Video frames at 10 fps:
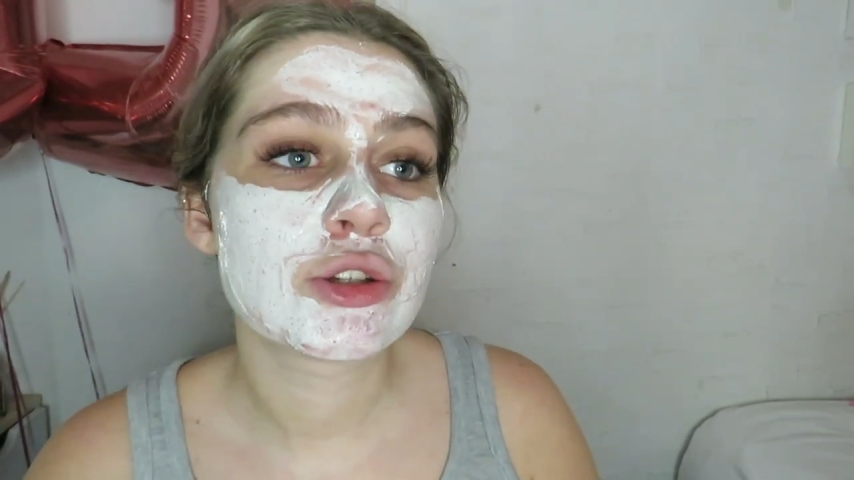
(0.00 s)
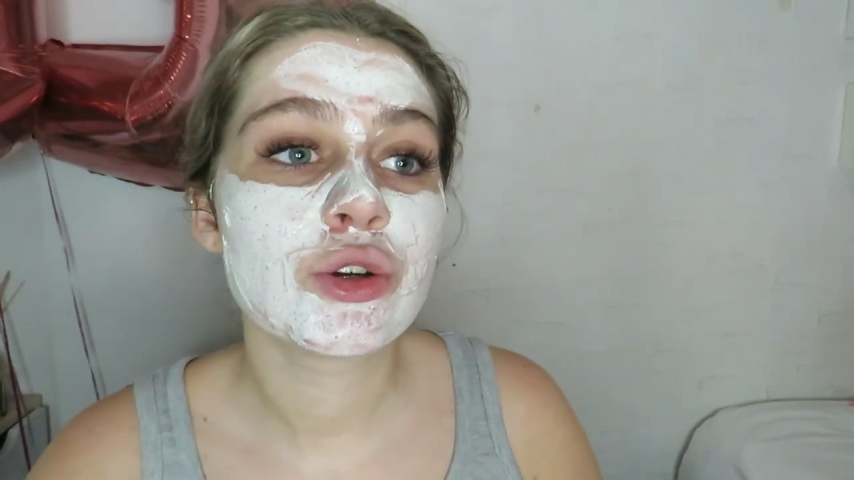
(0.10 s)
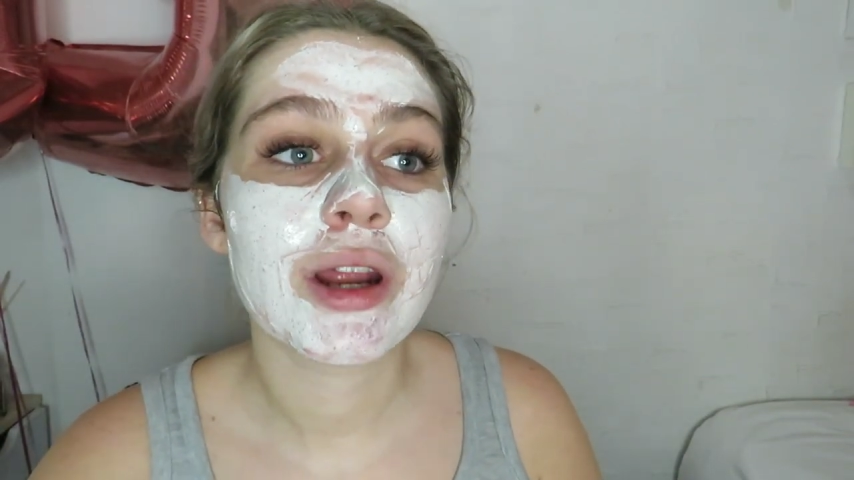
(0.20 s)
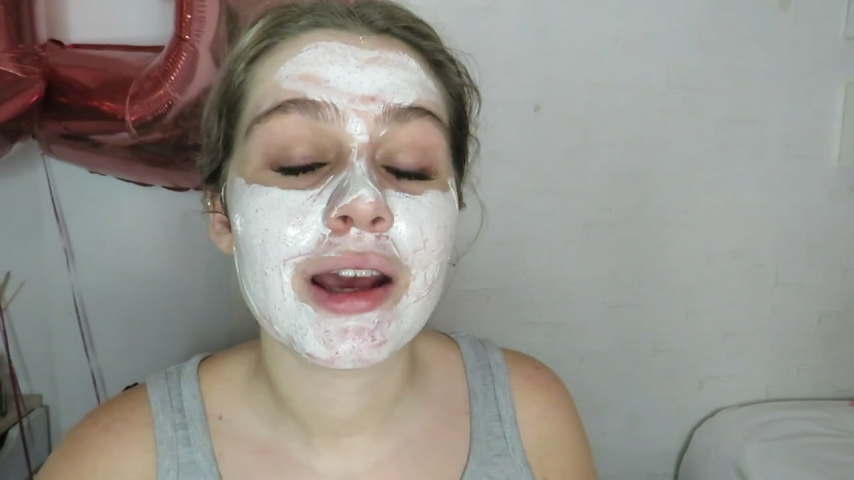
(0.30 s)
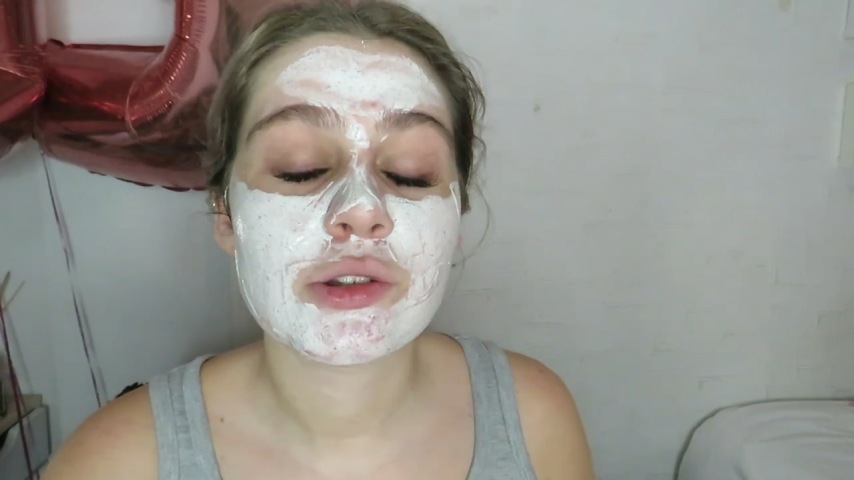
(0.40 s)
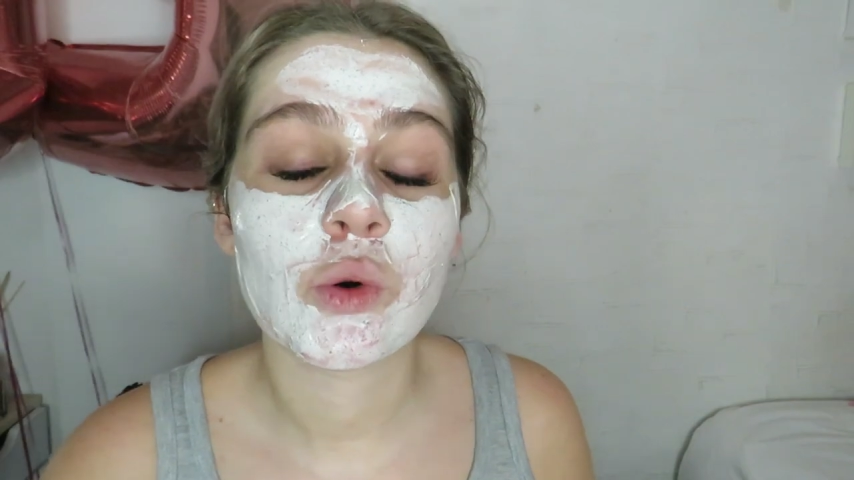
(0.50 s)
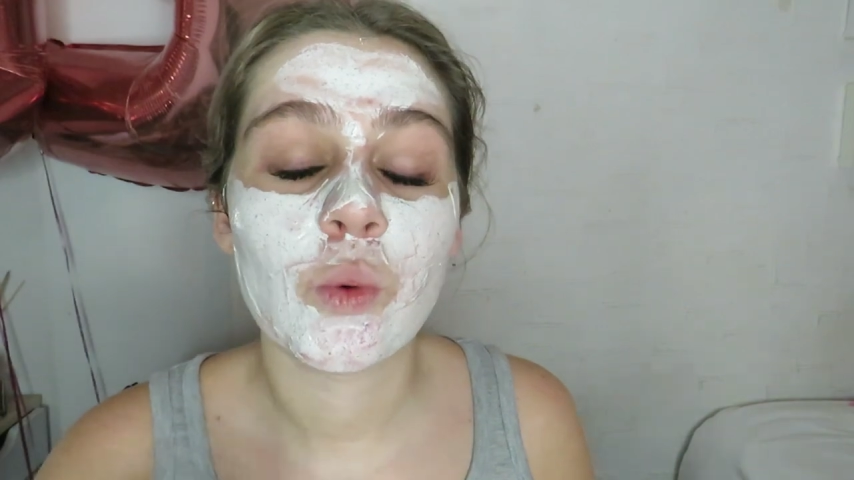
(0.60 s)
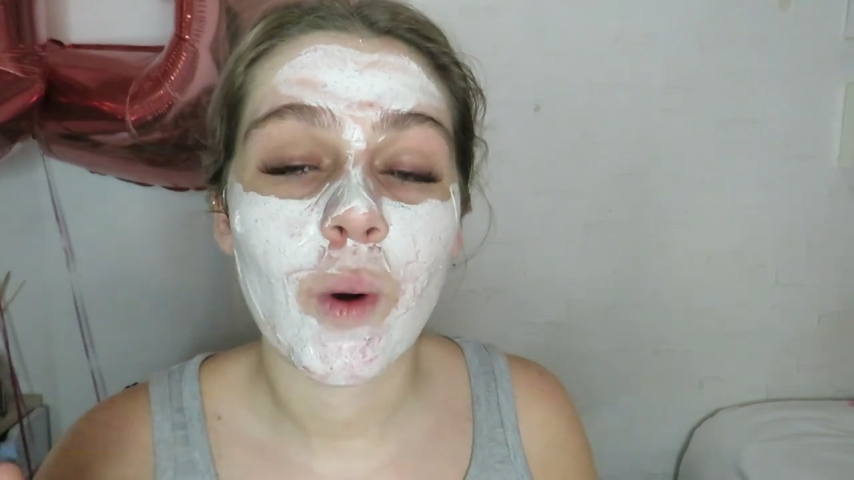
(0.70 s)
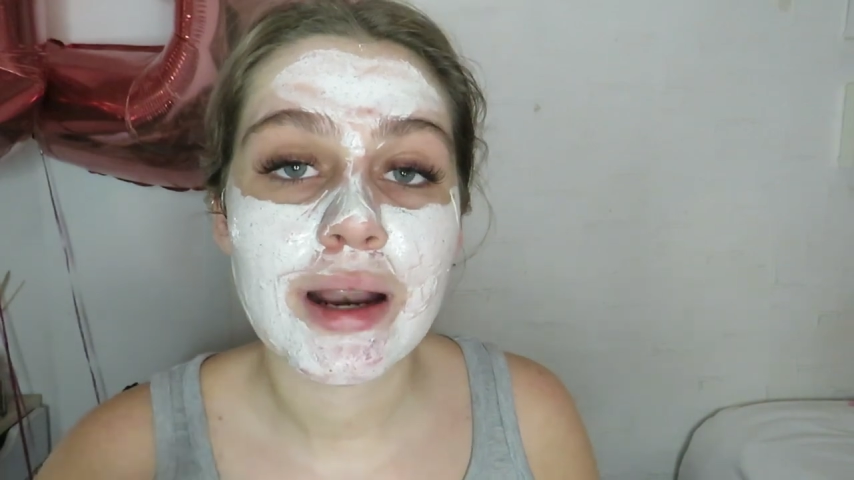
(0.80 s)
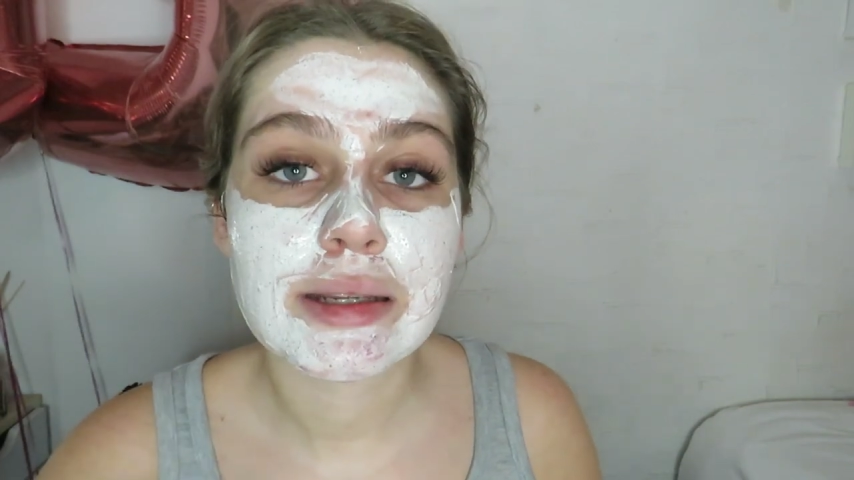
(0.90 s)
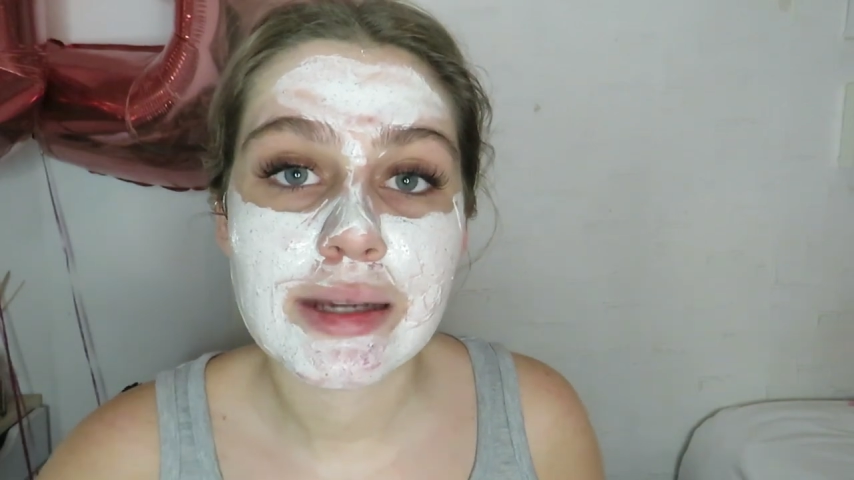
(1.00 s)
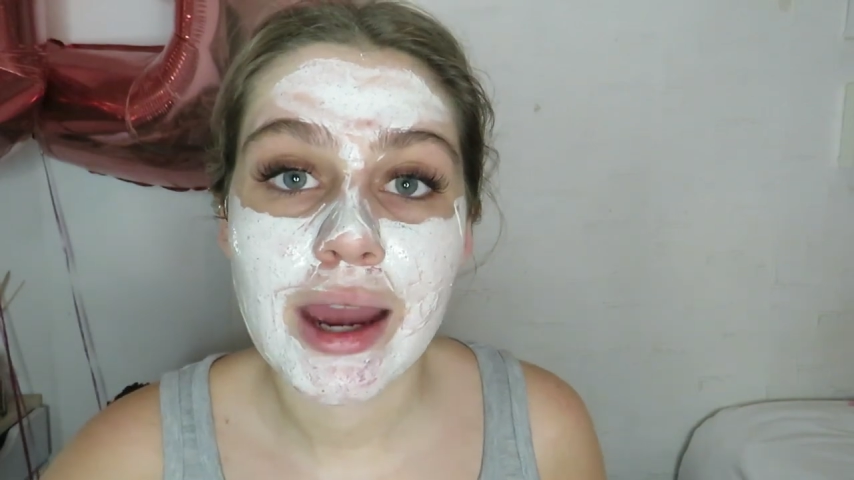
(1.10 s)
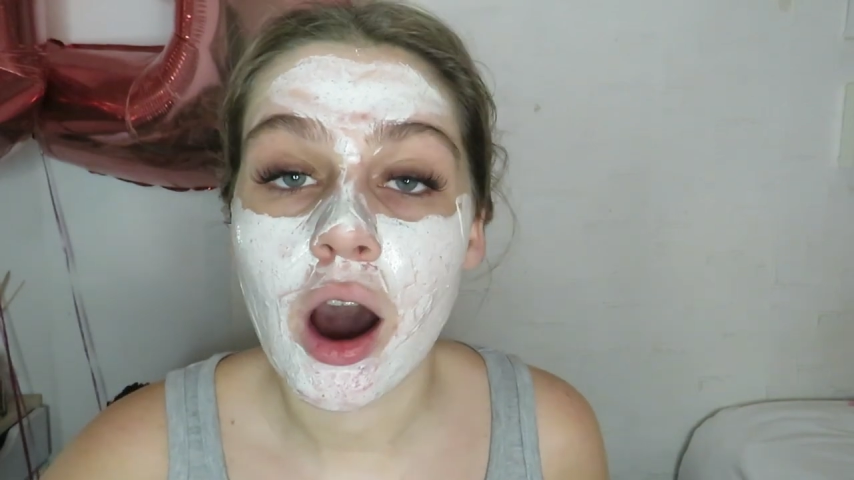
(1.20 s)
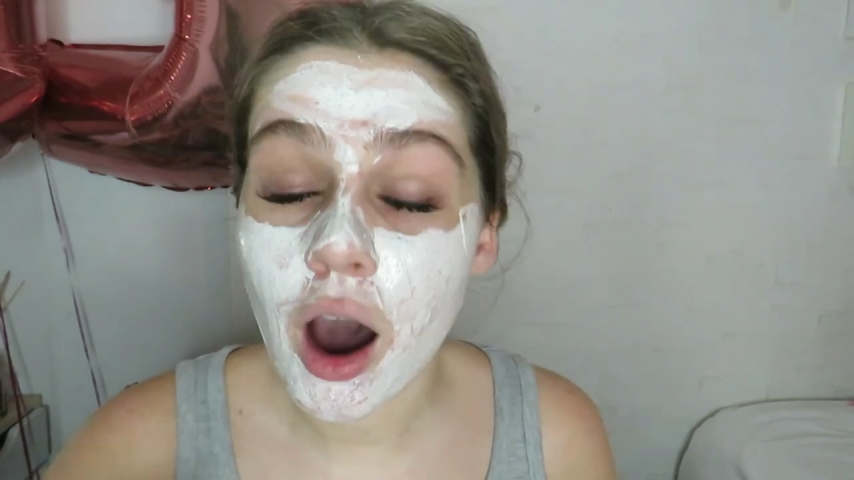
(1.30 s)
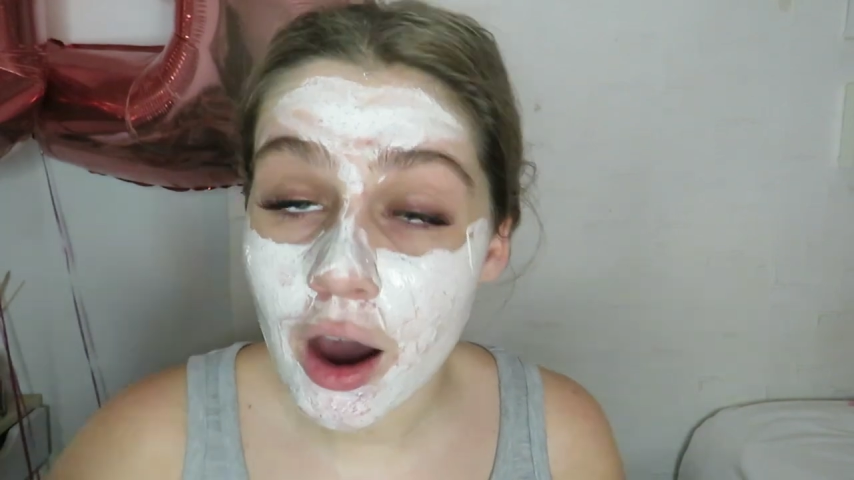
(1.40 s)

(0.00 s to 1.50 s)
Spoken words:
2 days or 1 day